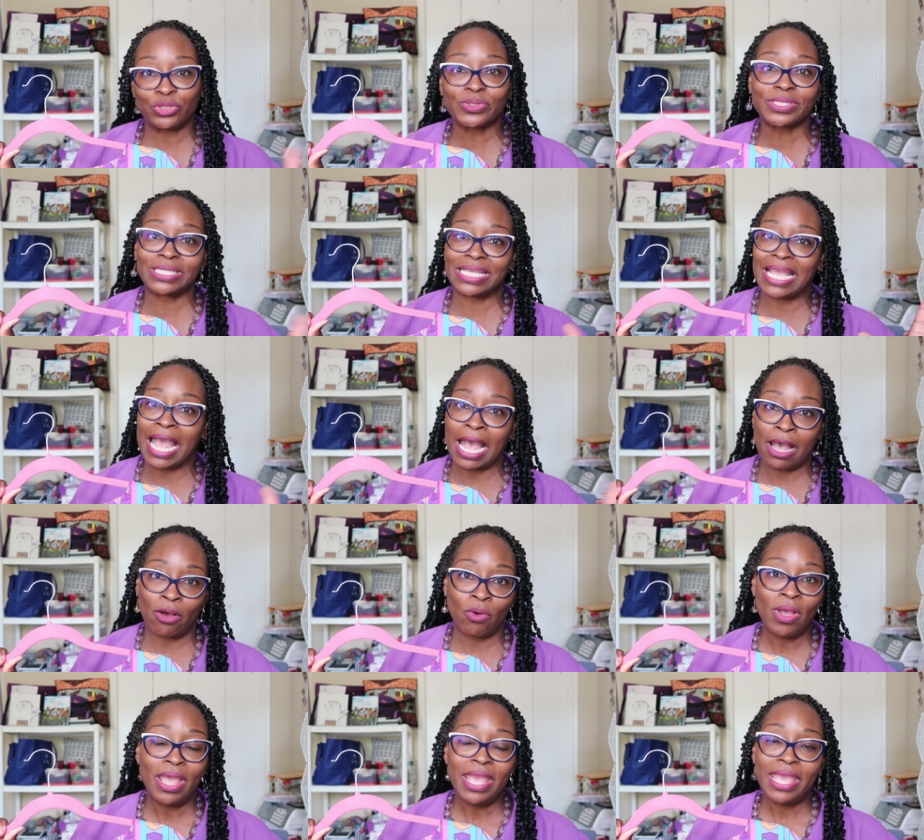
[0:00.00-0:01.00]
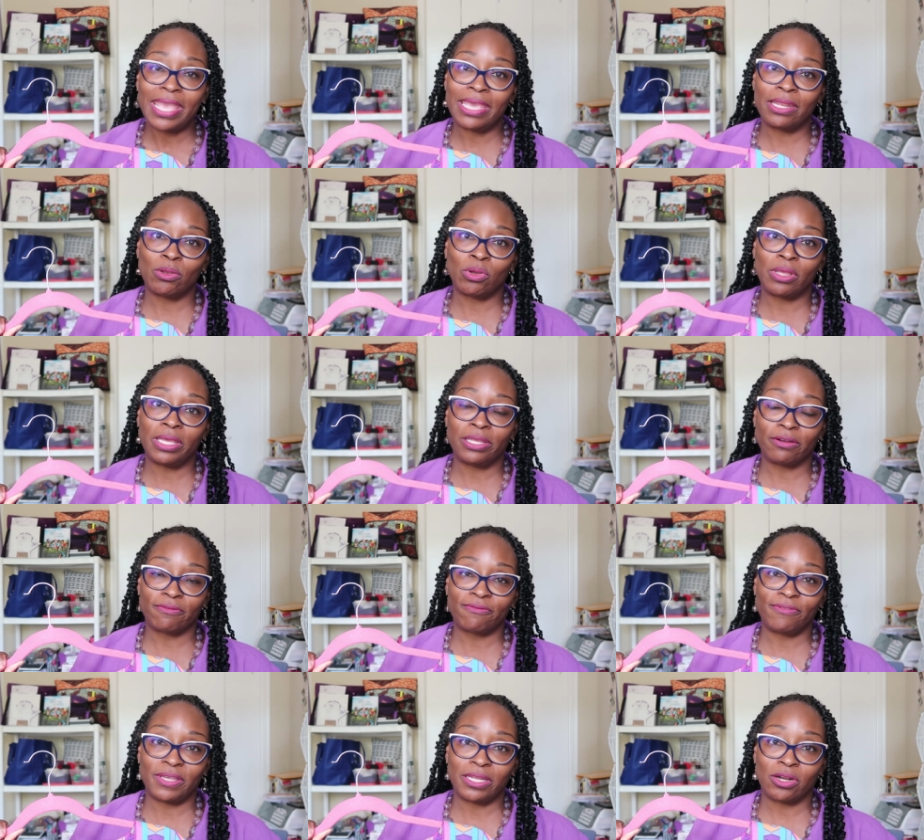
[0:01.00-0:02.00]
You'll see how it'll it'll
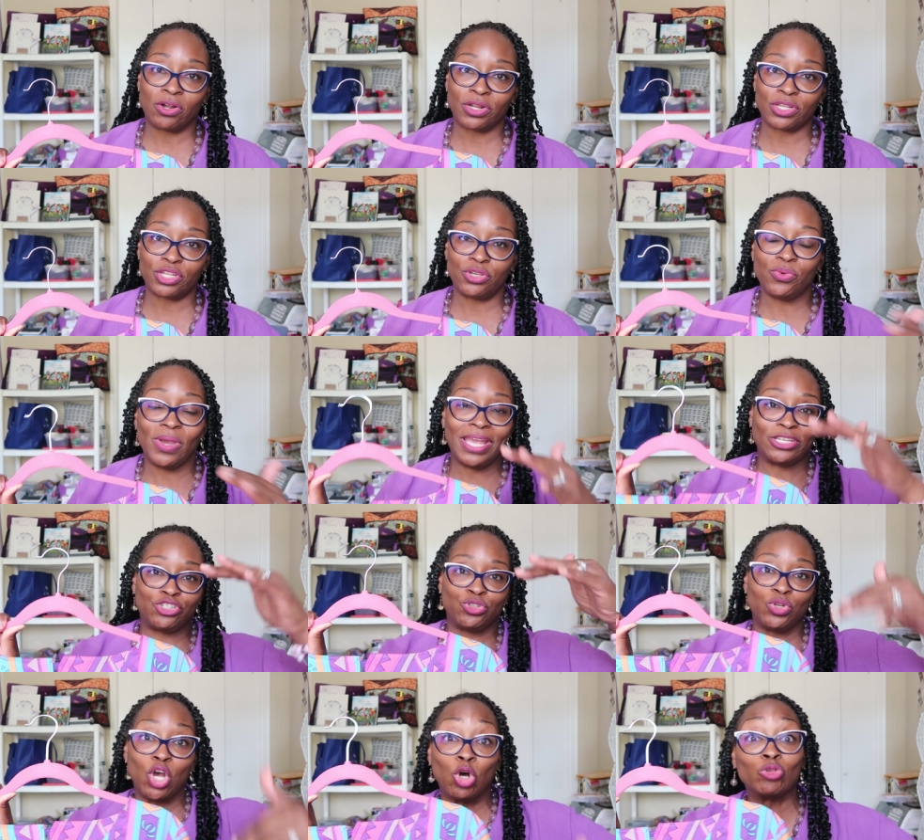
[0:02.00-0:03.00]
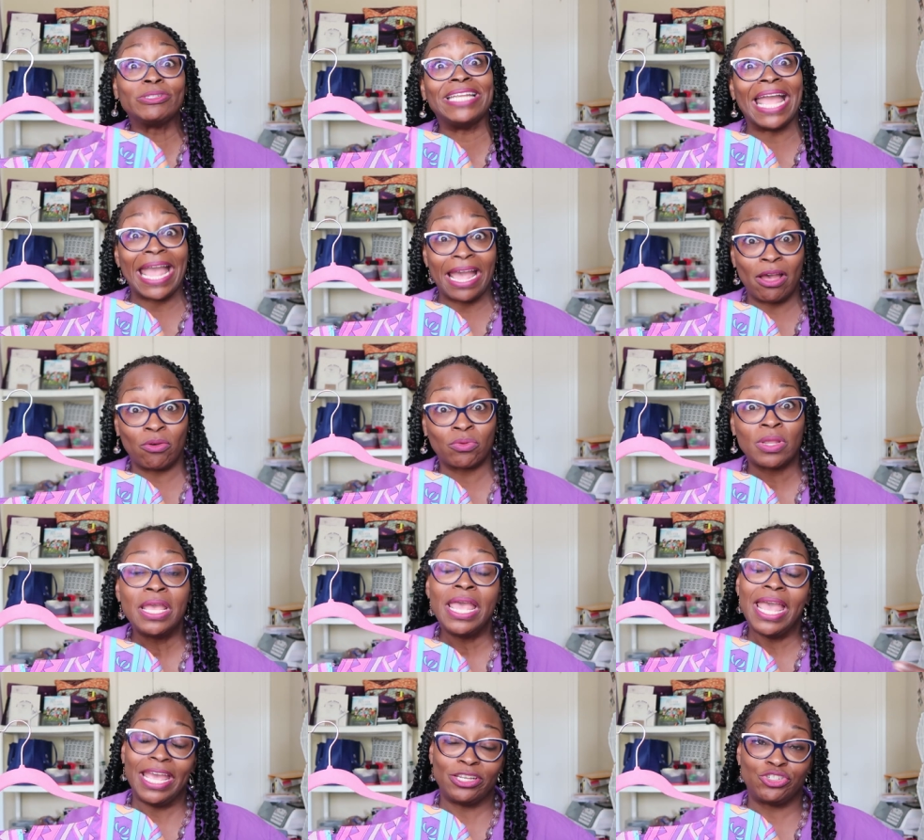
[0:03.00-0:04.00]
fit on you as you go down,
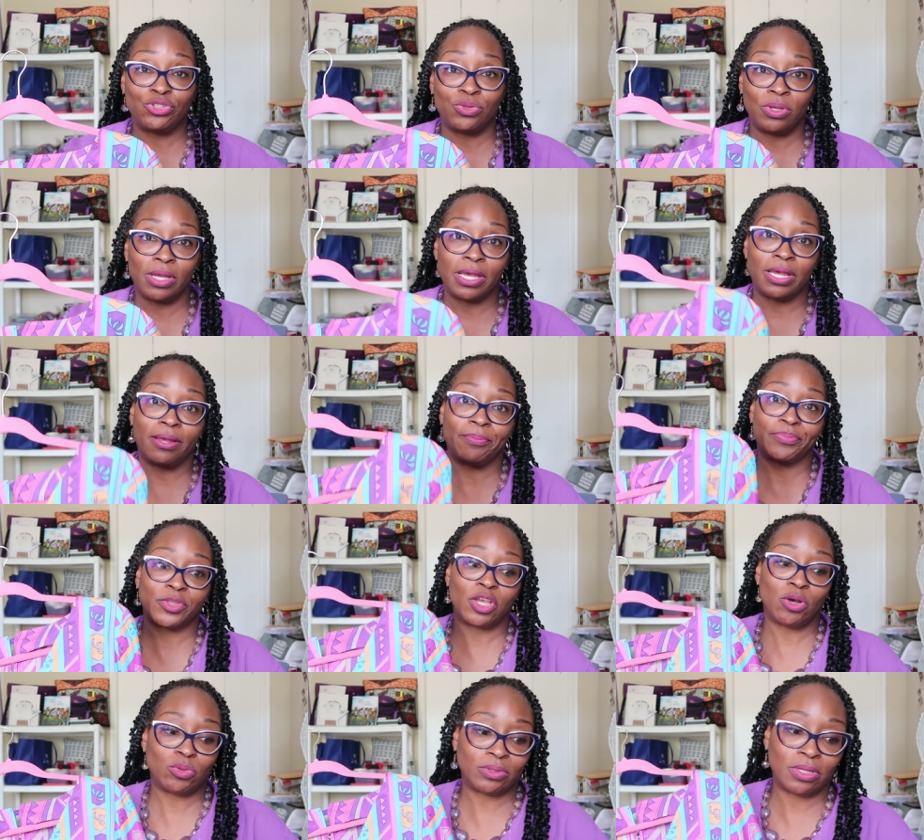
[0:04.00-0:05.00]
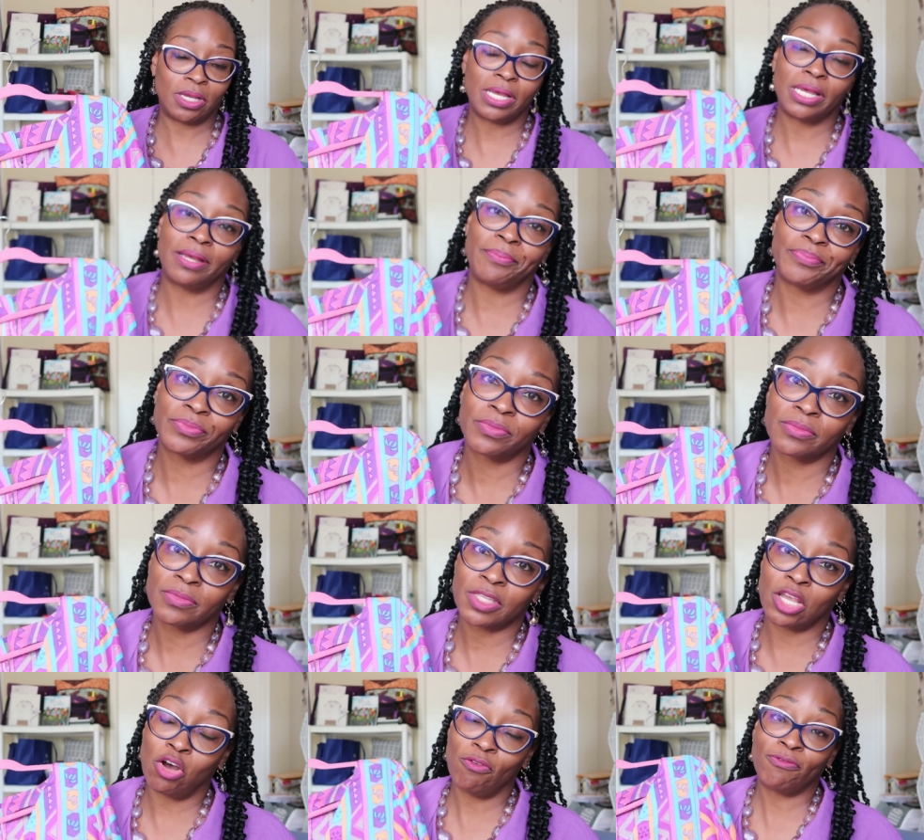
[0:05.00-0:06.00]
as you um, go um,
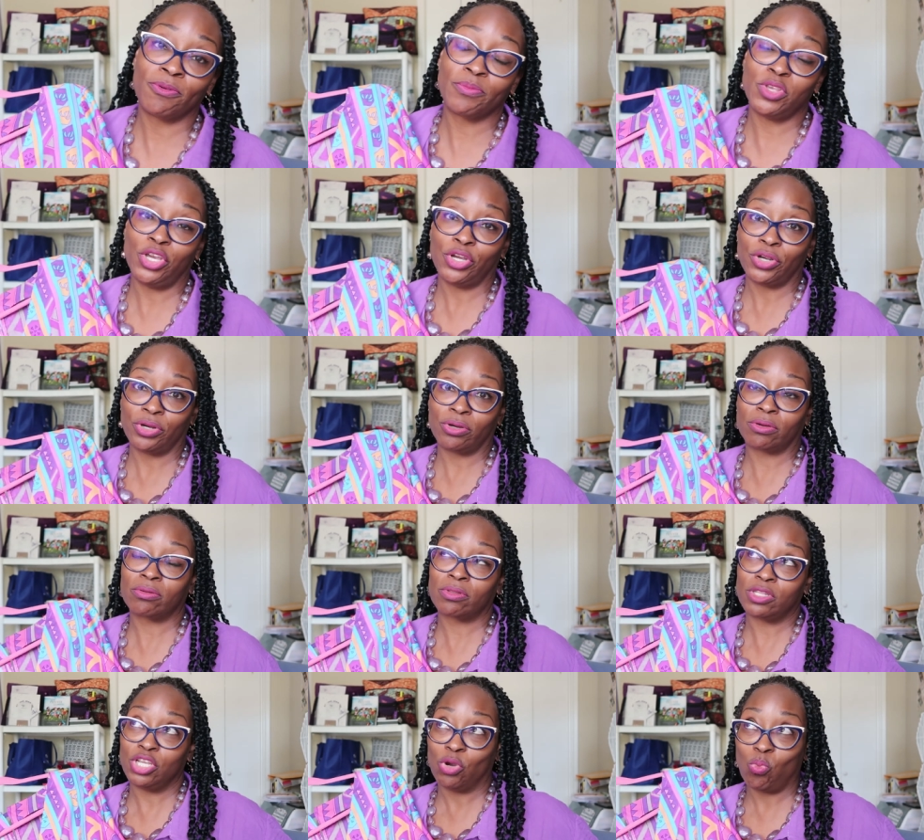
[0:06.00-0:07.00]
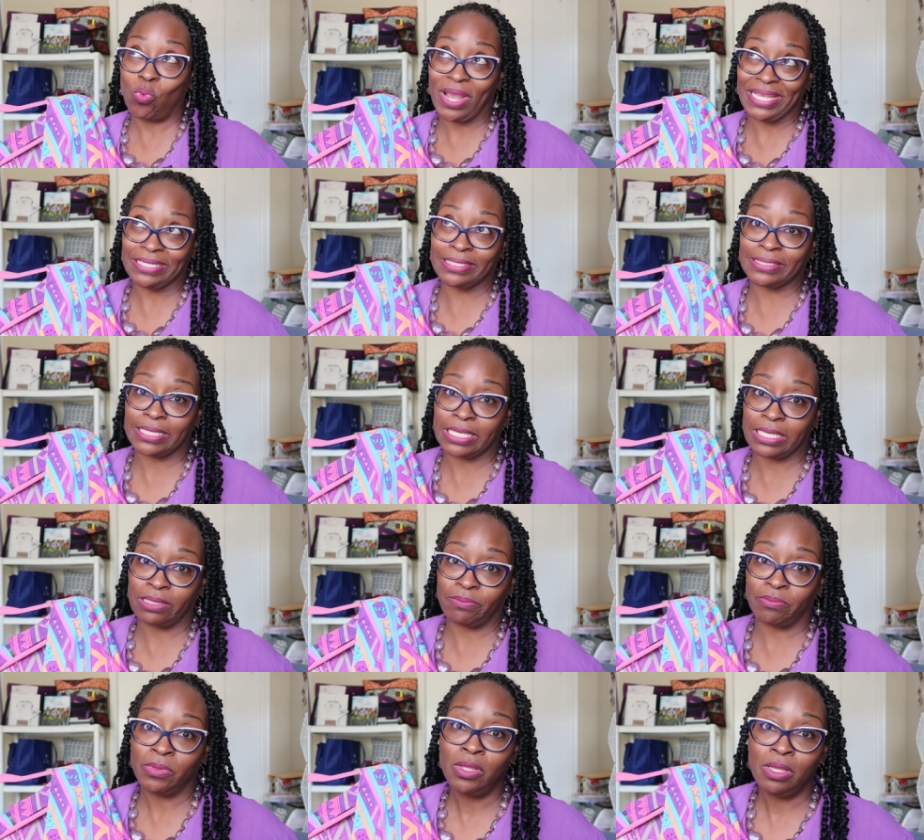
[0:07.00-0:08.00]
go from your your waist
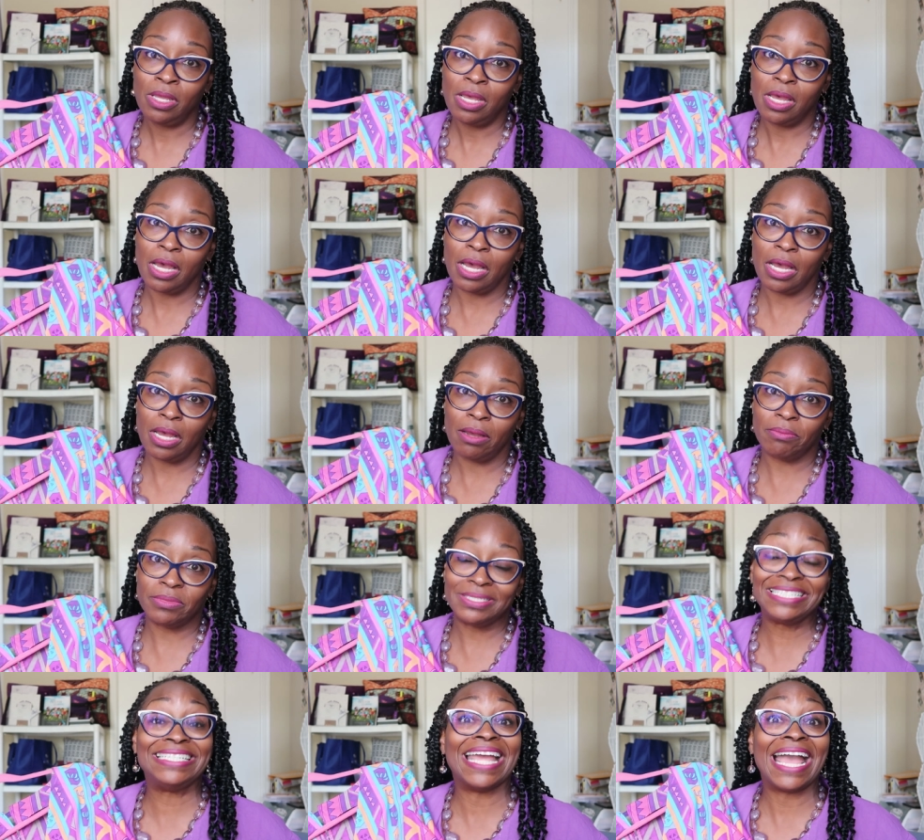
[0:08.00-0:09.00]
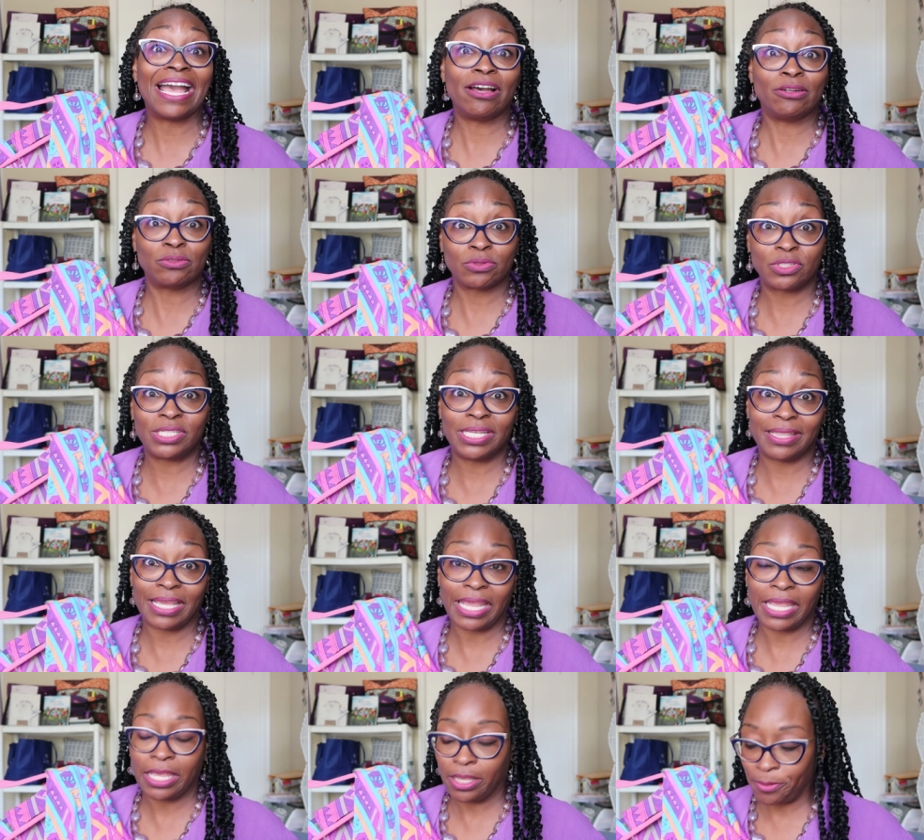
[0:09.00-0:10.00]
seam um, down to
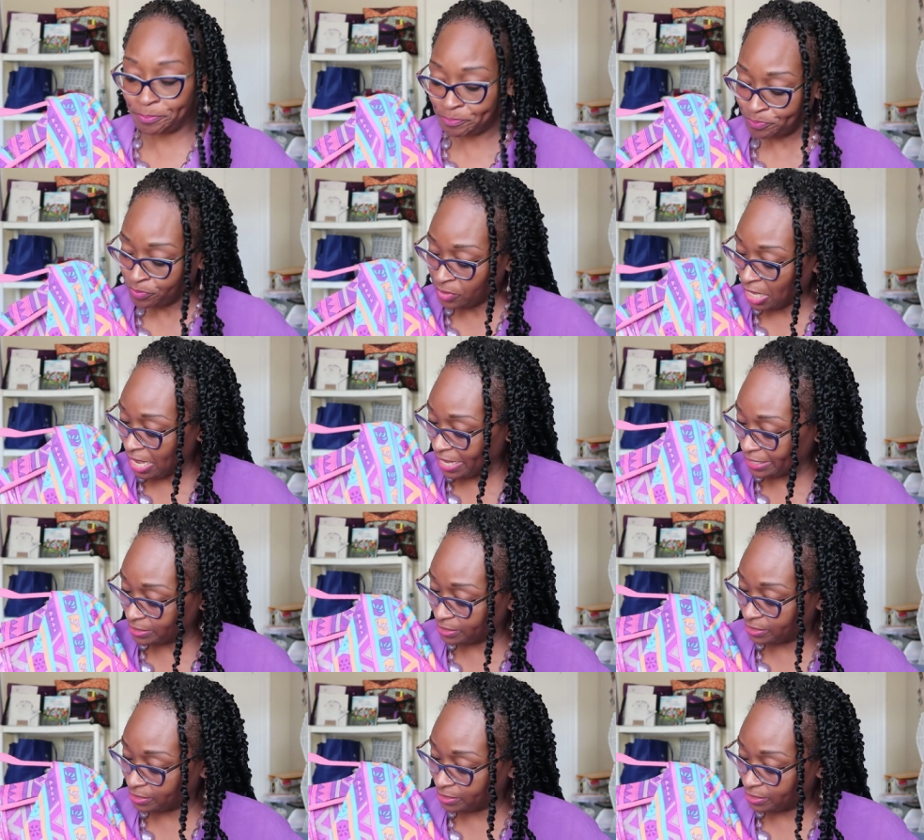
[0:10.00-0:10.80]
the hem. And